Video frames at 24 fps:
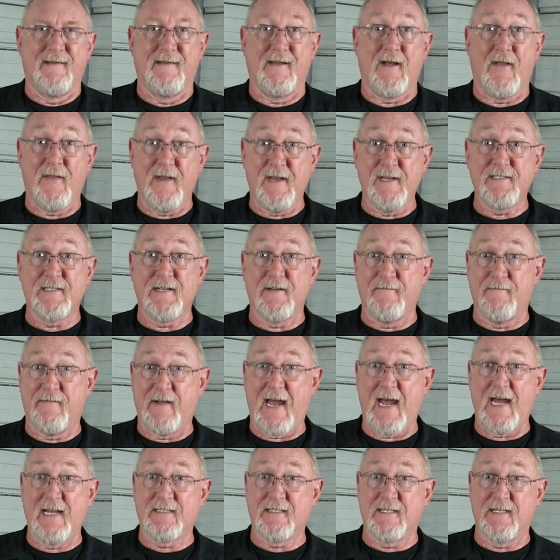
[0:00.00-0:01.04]
Now, these
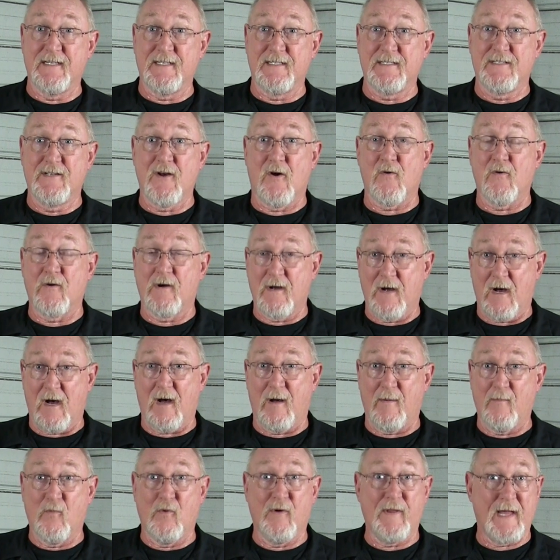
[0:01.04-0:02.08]
advances don't
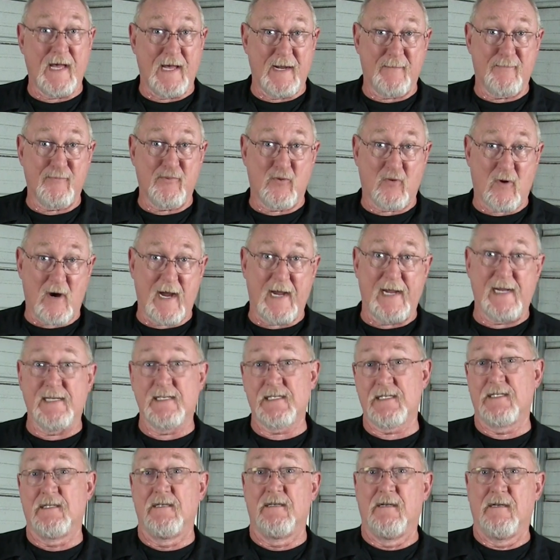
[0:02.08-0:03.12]
come without a
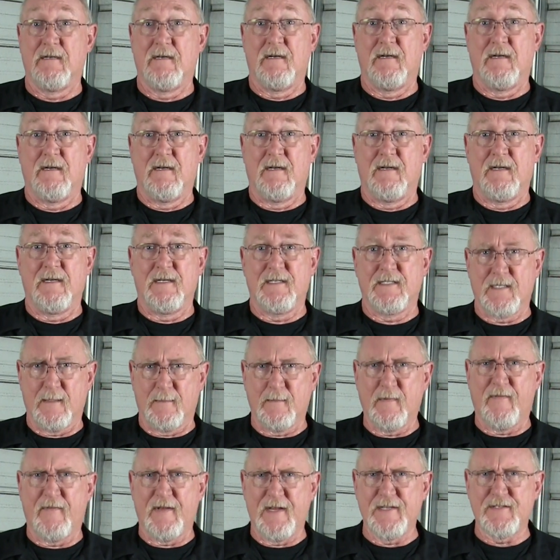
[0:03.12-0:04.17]
price.
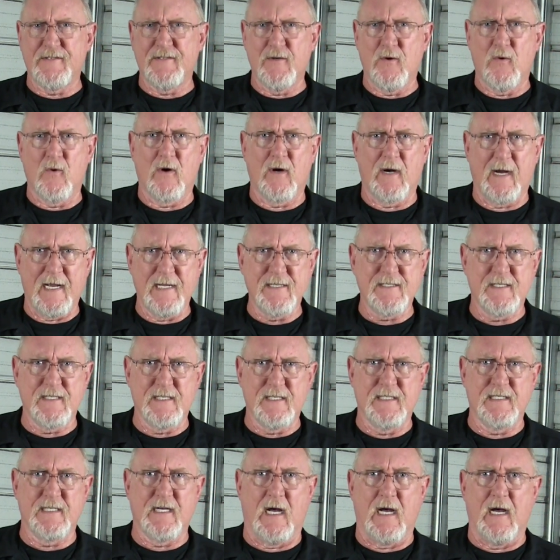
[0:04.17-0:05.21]
Some of these newer engine
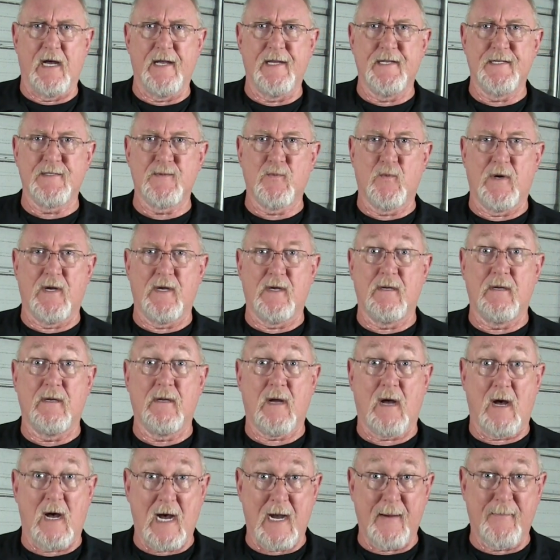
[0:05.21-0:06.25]
designs, when
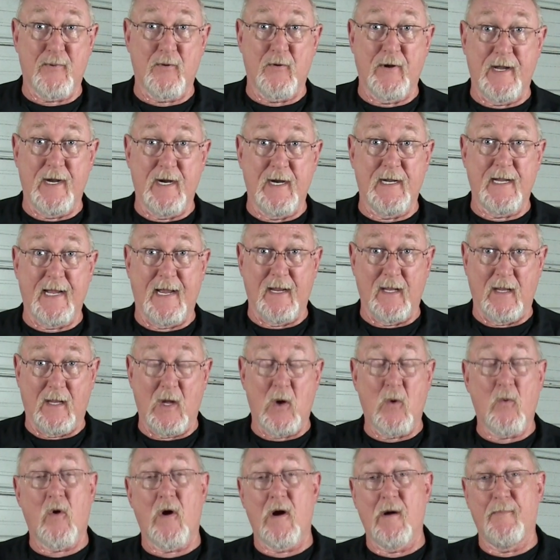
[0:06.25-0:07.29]
operated at
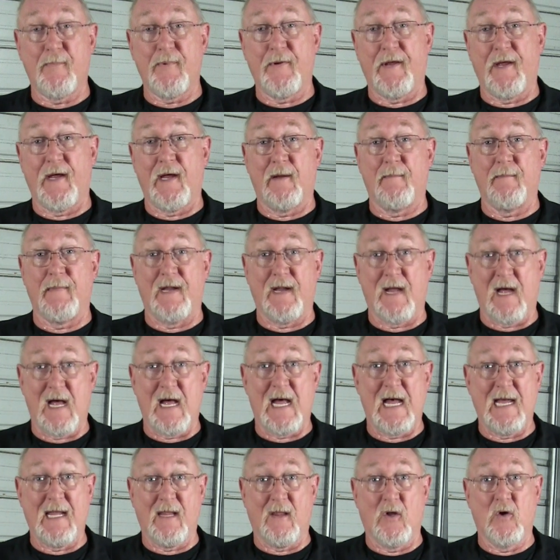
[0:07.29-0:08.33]
low RPM and
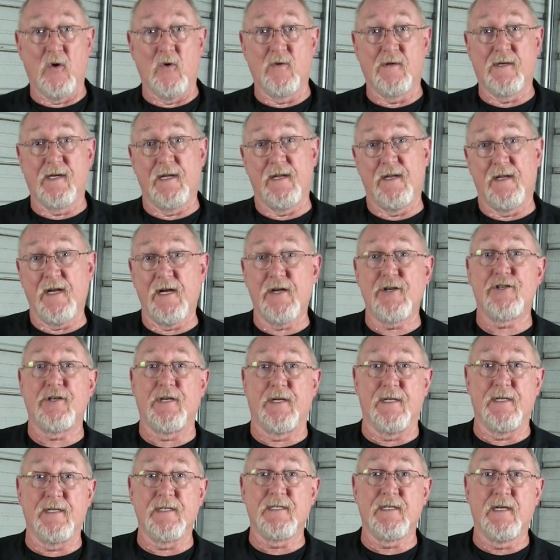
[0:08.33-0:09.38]
high load
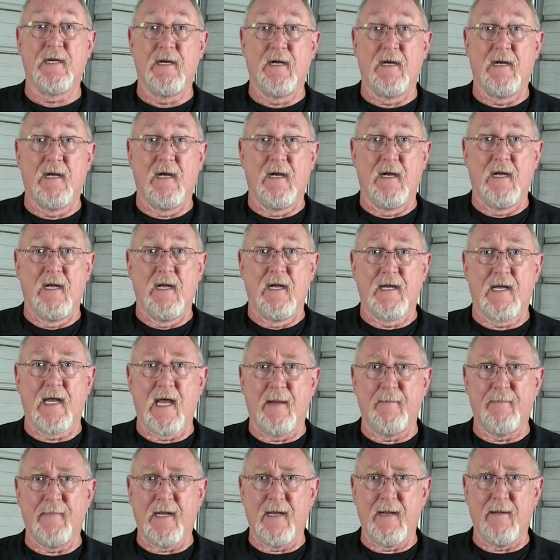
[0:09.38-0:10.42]
conditions,
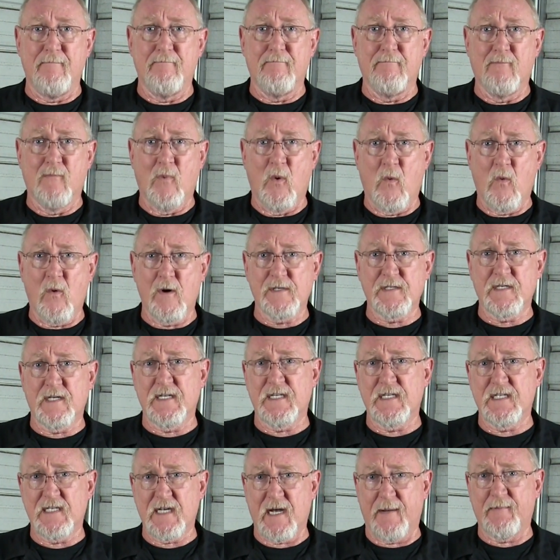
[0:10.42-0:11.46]
can be more
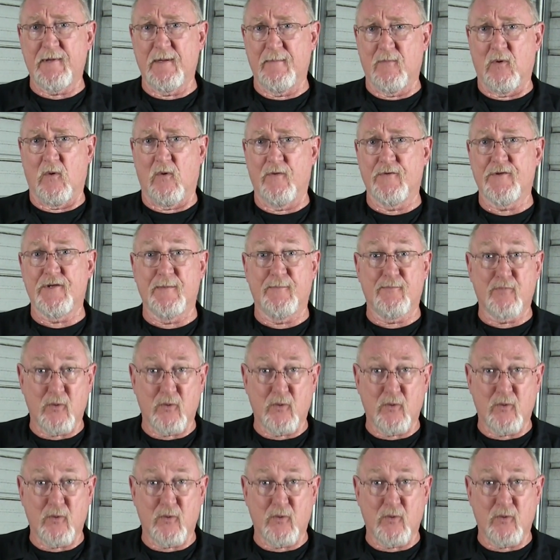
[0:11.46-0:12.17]
susceptible to